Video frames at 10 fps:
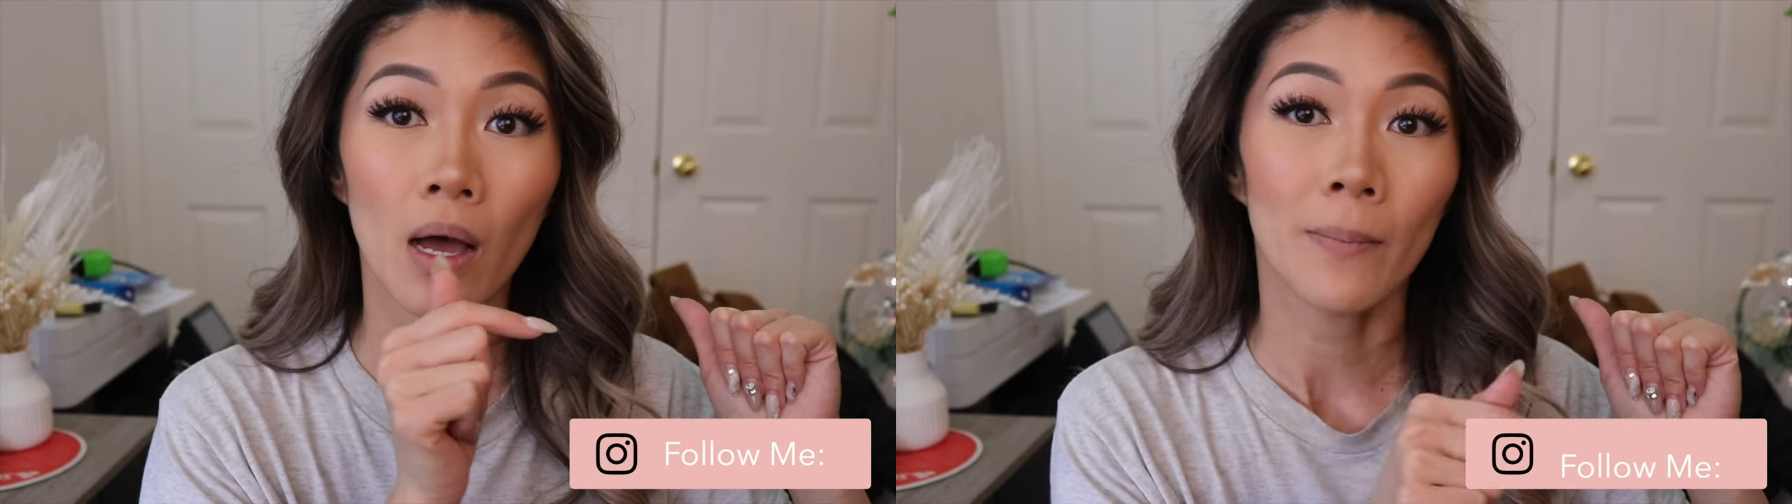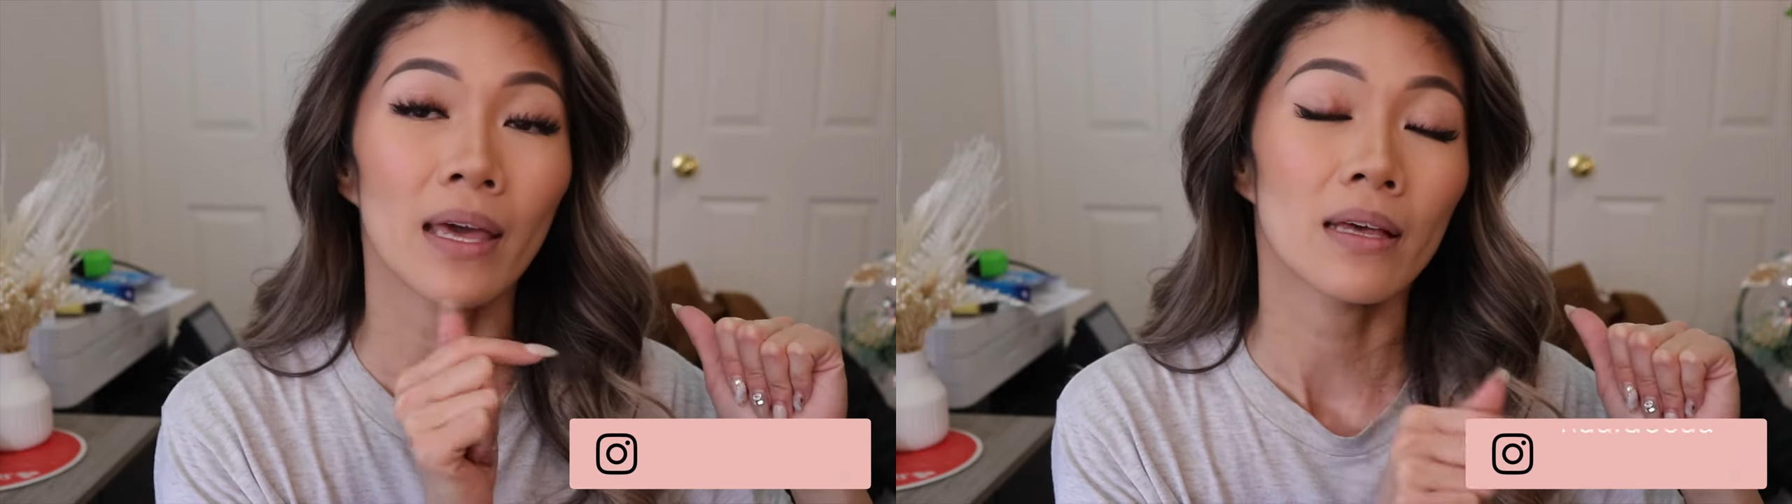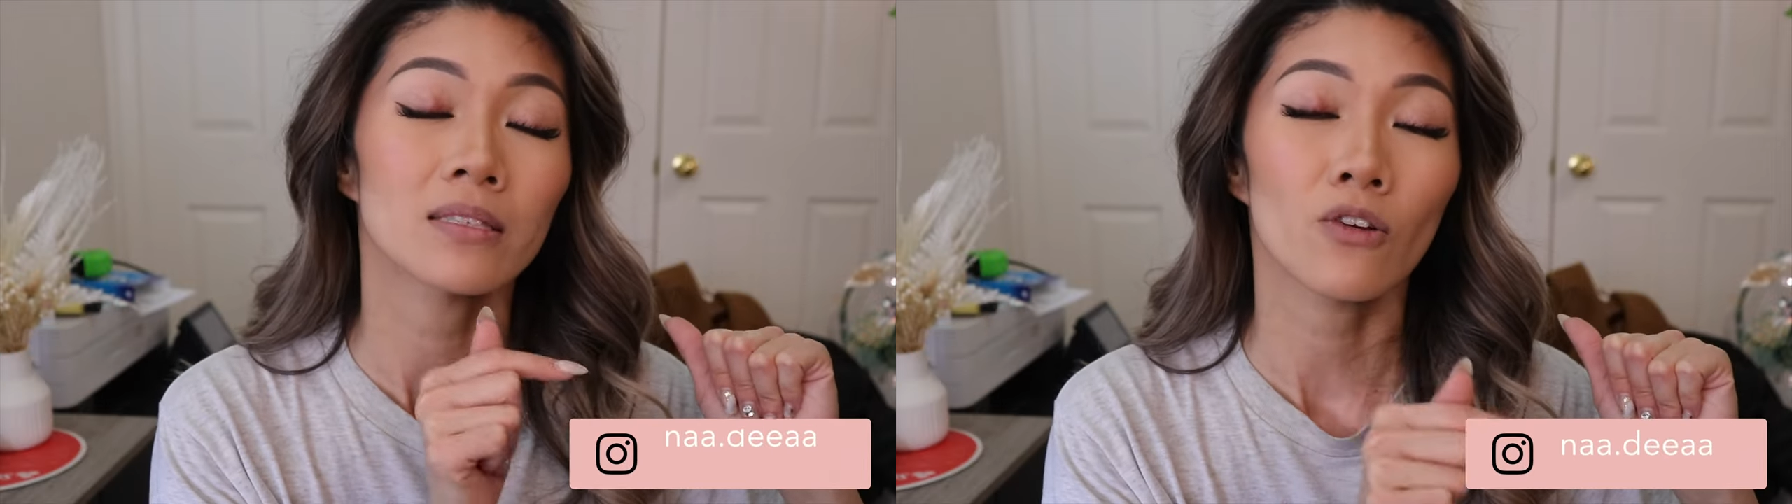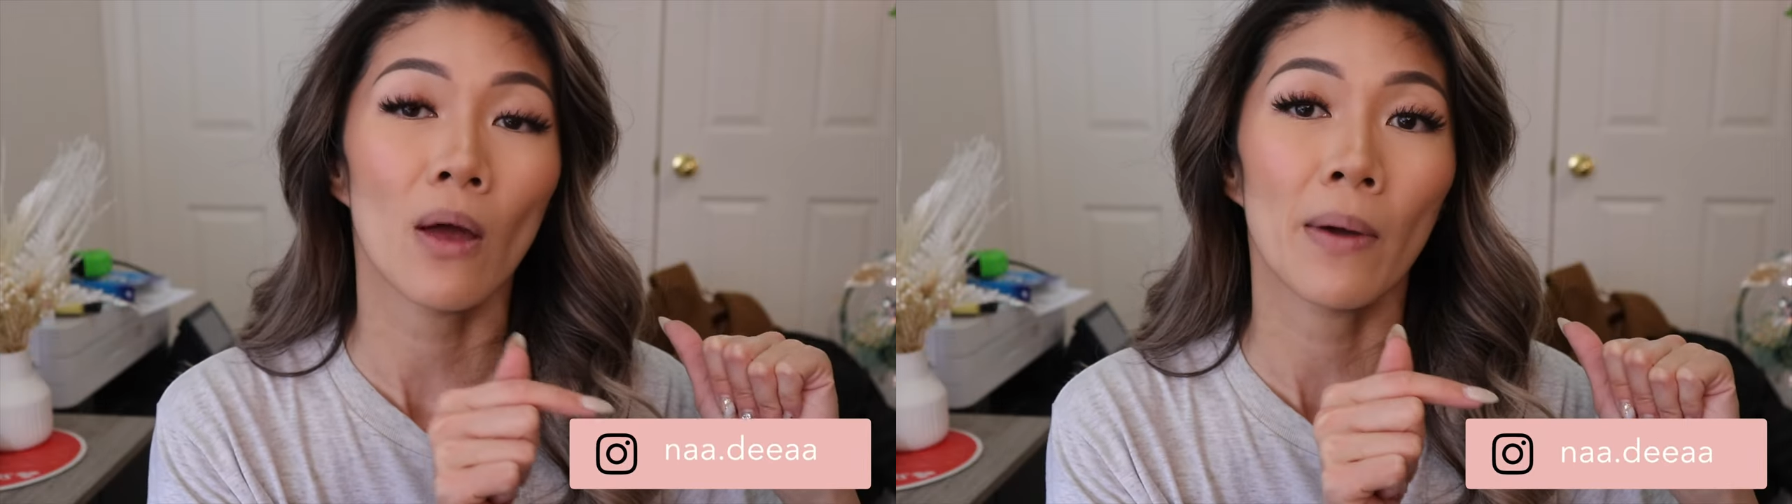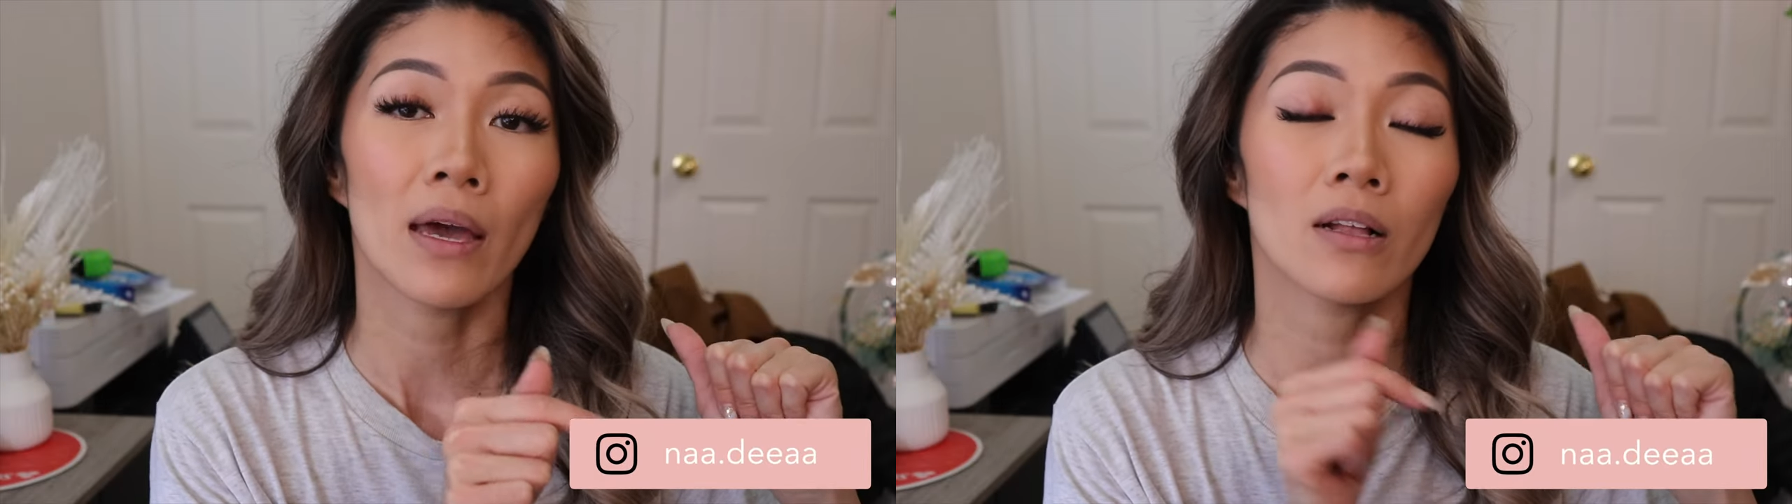me on my
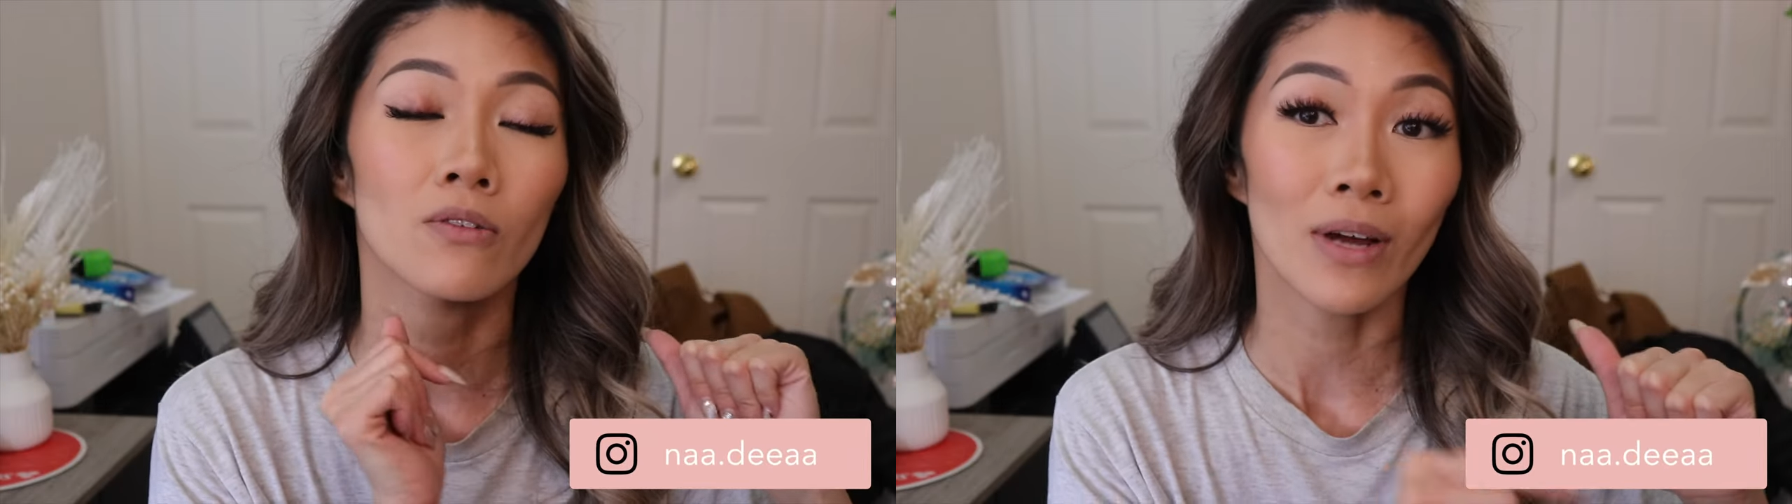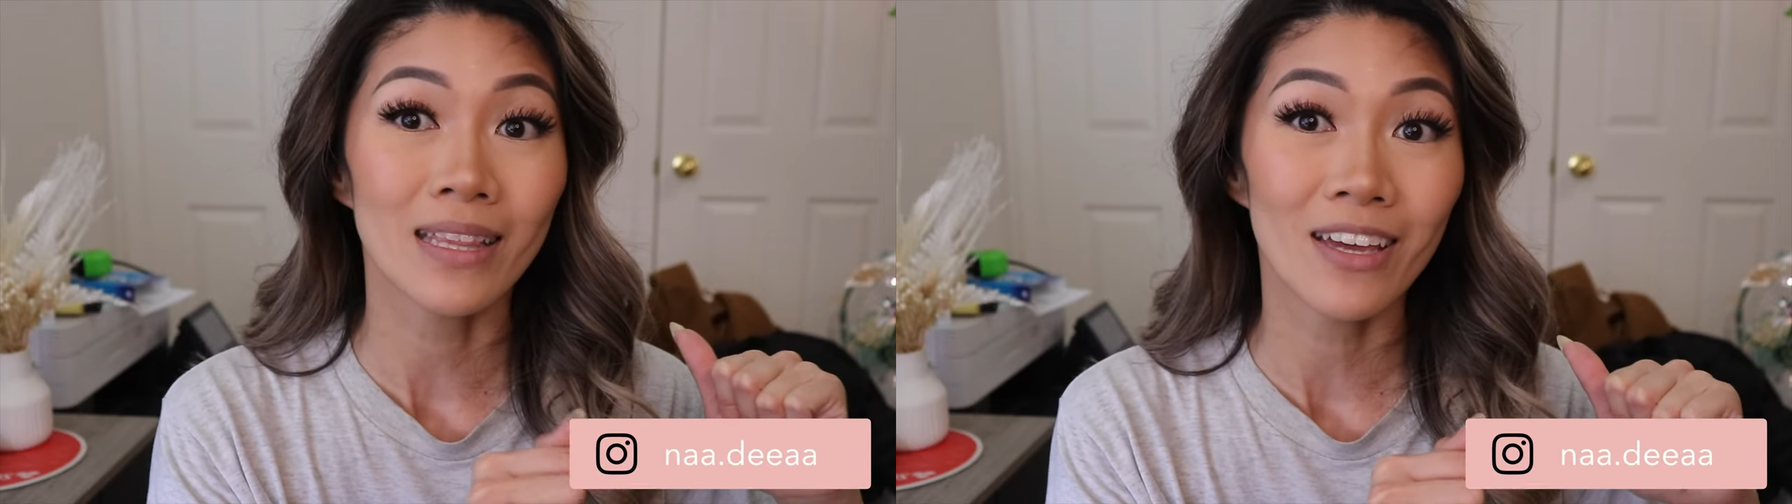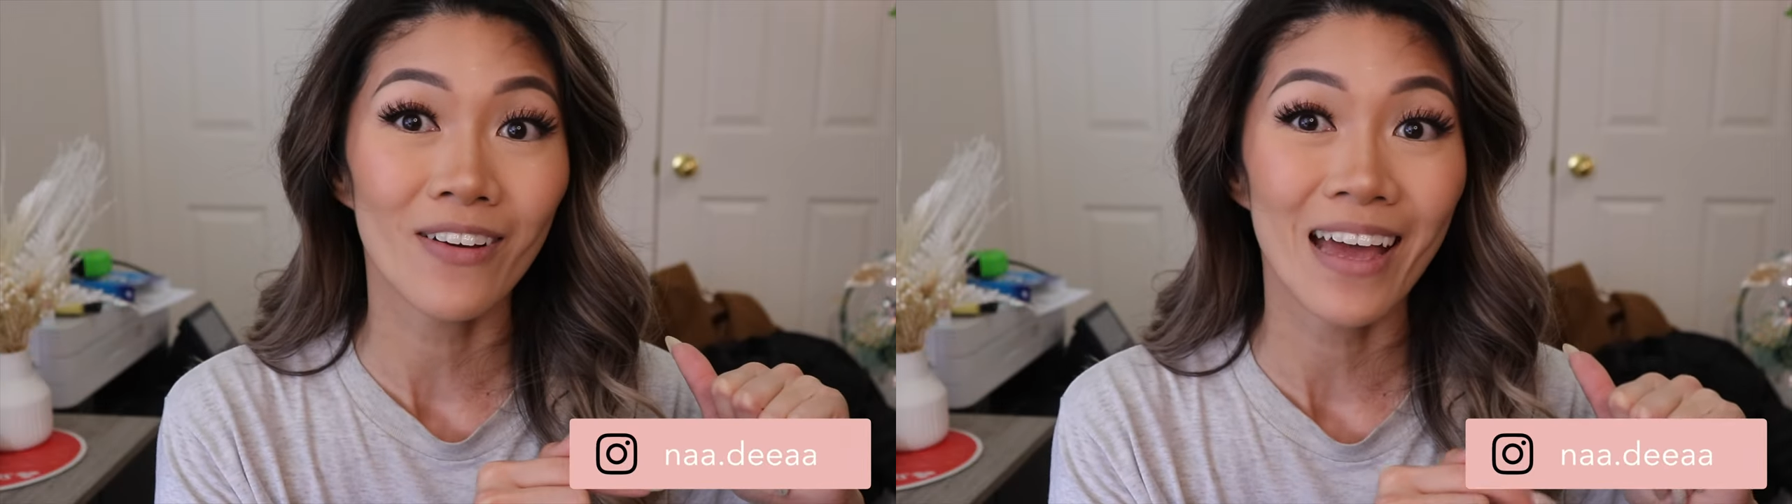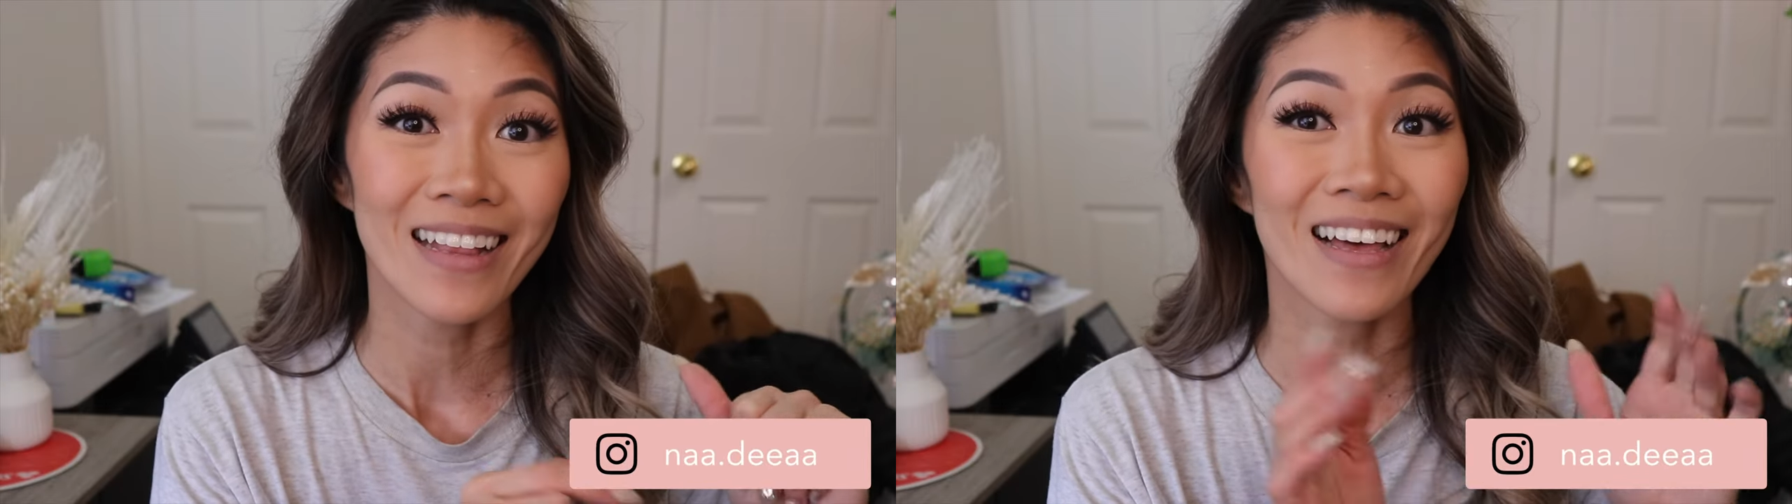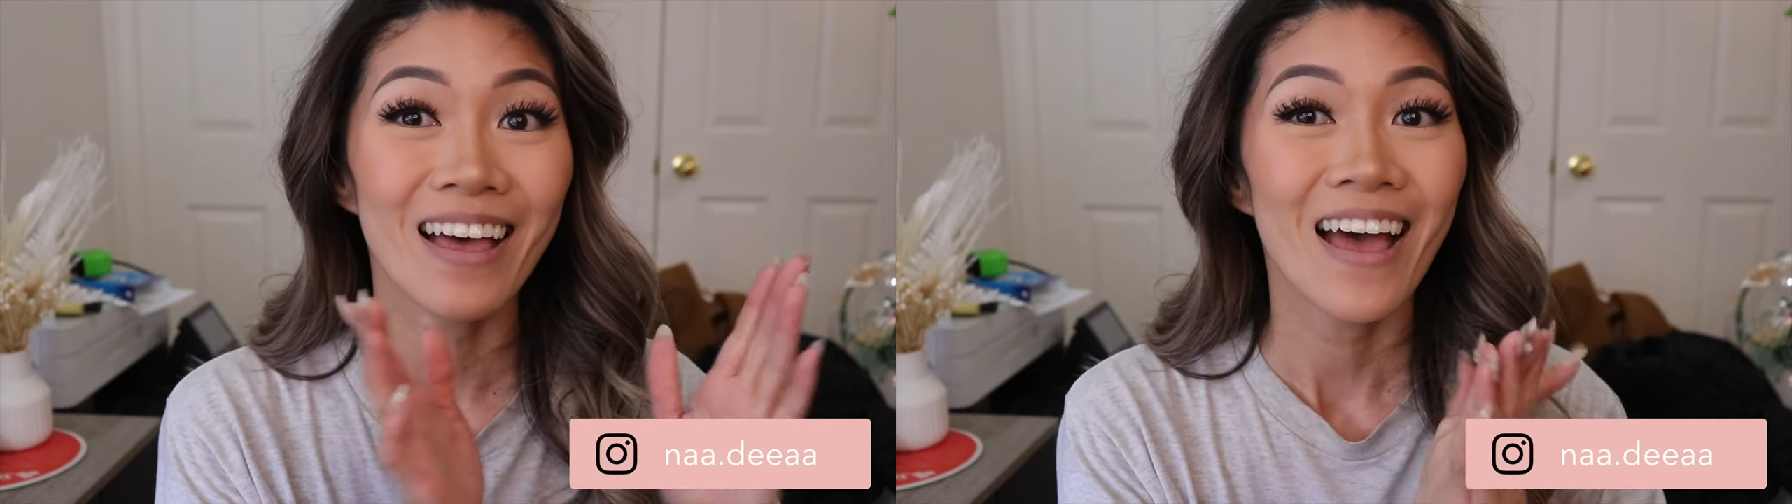Instagram handle right there. And